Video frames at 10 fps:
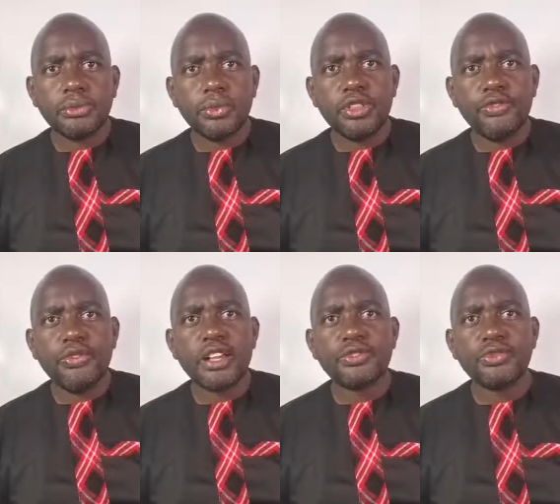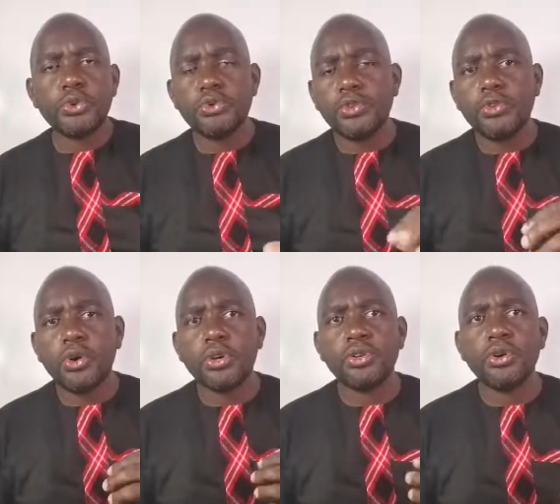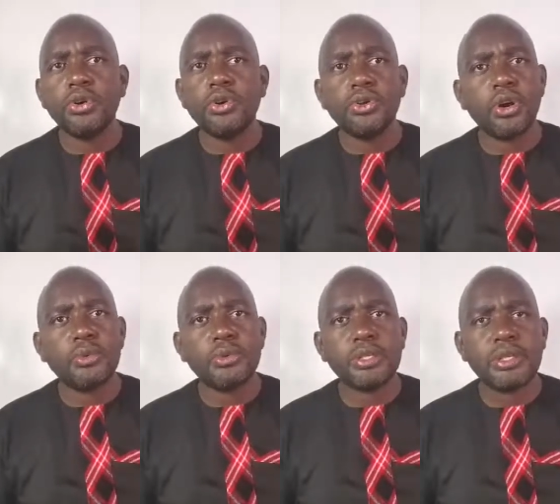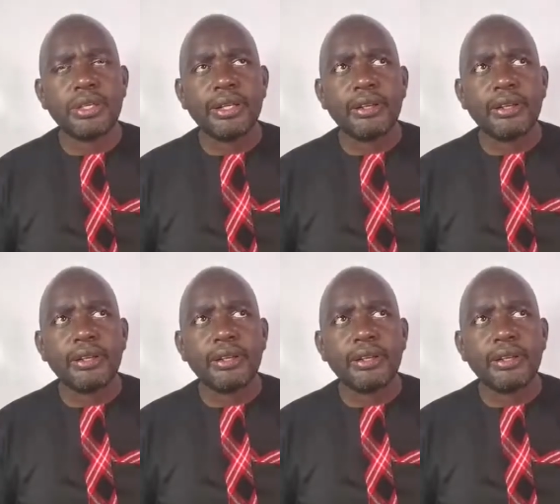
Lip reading: with the first fruits of all your crops.